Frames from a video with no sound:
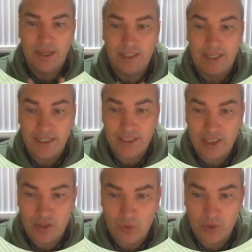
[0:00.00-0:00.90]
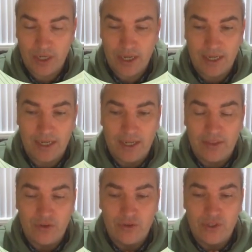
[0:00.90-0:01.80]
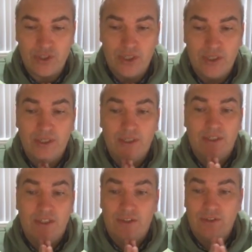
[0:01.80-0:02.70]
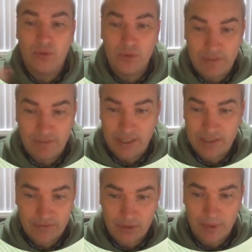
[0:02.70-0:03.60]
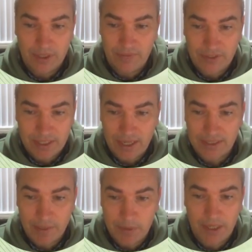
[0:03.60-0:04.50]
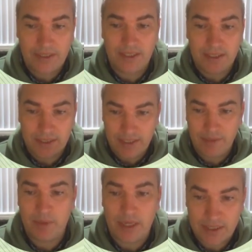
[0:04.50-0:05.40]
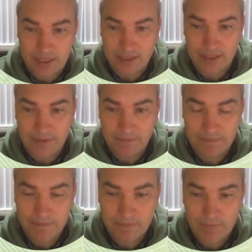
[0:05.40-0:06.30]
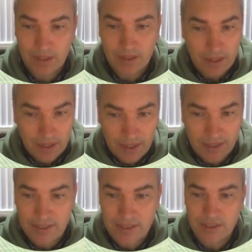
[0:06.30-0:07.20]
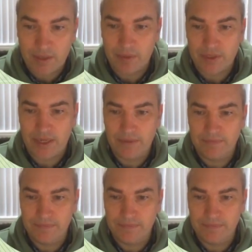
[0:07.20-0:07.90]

It gets you going, and there is no deviation from it. If it tells you plant 16, you plant 16, and it's as simple as that.